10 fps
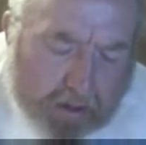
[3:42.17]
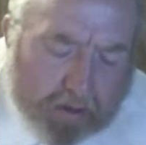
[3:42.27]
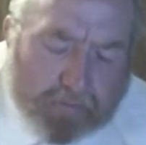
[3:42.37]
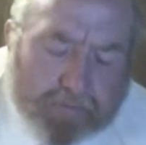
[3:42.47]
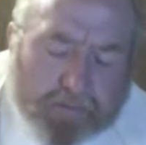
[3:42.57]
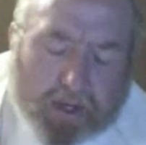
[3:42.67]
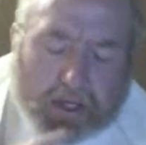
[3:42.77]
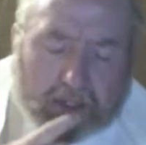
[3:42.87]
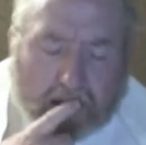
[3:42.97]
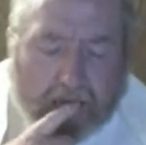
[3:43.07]
gulf
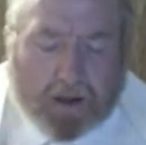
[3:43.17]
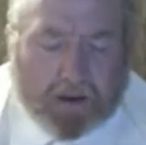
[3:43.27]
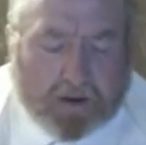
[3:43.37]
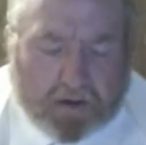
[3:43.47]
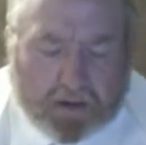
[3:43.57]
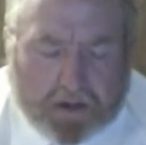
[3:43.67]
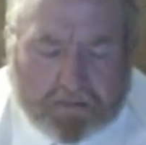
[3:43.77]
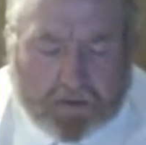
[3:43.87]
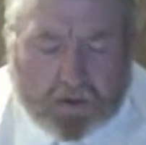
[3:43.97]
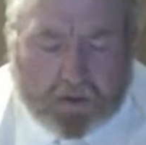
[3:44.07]
fixed." Look
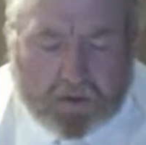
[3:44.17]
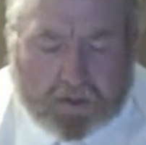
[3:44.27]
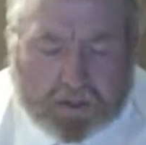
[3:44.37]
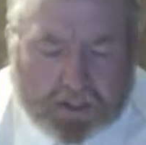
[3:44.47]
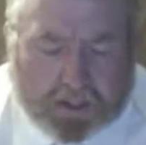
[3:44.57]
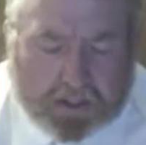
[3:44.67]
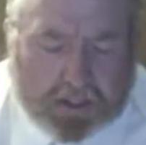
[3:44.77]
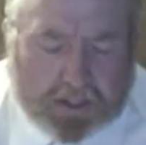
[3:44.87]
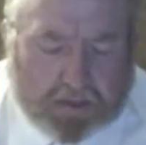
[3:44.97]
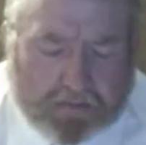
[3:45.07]
up Luke
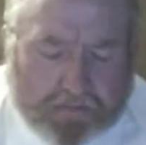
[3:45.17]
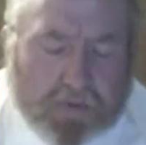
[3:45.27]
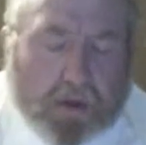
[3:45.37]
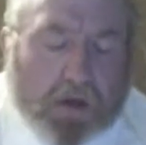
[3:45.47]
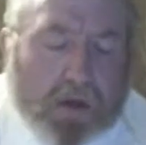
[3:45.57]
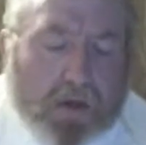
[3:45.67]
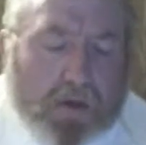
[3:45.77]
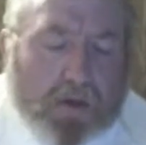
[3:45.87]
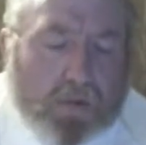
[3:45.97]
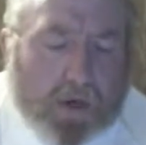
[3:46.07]
sixteen
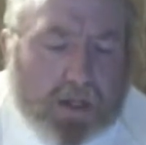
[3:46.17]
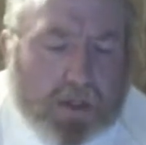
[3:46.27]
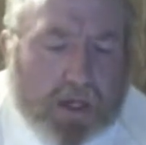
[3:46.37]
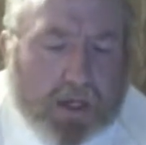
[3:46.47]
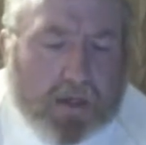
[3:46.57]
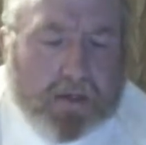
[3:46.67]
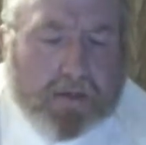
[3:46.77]
twenty-six.